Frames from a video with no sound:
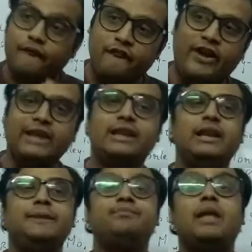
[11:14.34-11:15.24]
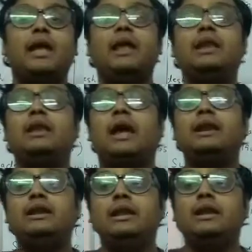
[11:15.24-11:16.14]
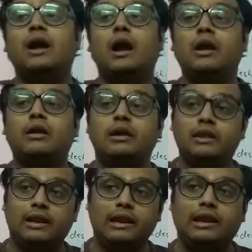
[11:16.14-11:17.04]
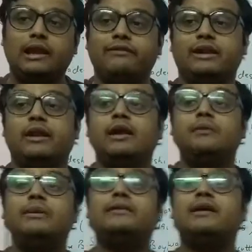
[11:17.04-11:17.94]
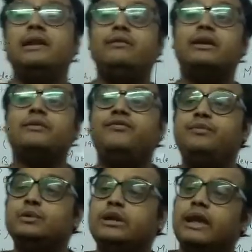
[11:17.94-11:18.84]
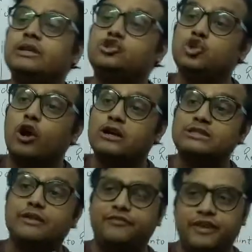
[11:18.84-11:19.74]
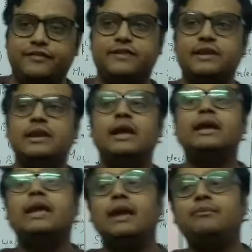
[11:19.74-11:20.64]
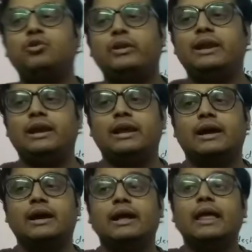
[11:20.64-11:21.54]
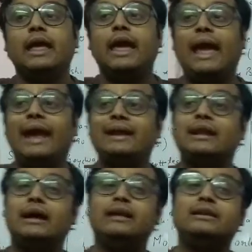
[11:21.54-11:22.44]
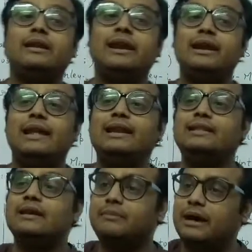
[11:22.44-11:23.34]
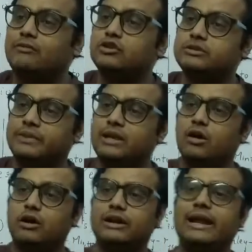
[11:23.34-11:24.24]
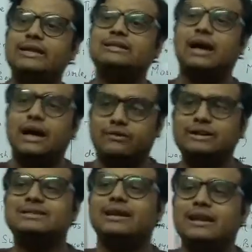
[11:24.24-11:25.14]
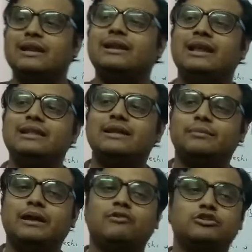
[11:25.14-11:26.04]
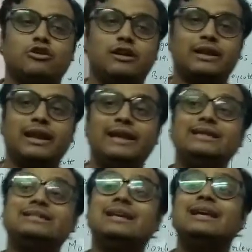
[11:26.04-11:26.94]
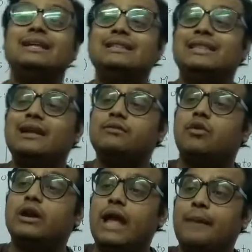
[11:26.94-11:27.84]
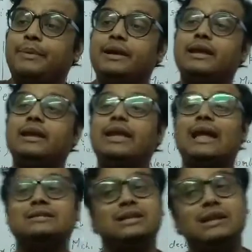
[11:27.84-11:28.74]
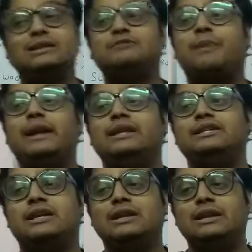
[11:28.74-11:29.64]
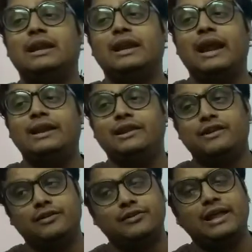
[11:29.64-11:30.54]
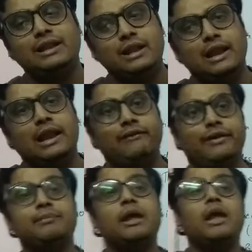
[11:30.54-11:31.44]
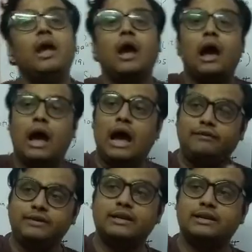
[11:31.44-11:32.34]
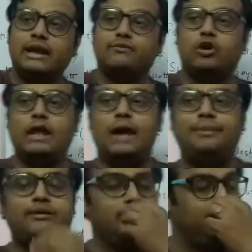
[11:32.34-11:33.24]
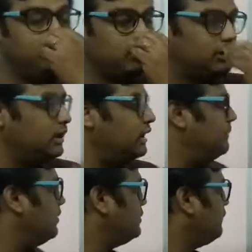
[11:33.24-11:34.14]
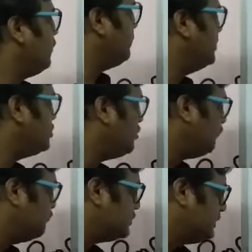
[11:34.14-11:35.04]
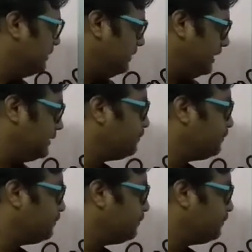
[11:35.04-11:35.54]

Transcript: finally, in 1911, basically when King George V came to India and a great Delhi Darbar was being organized, once again a Delhi Darbar was organized, then what happened? He cancelled this partition in 1911. After that, what happened? We'll be talking about the formation of Muslim League.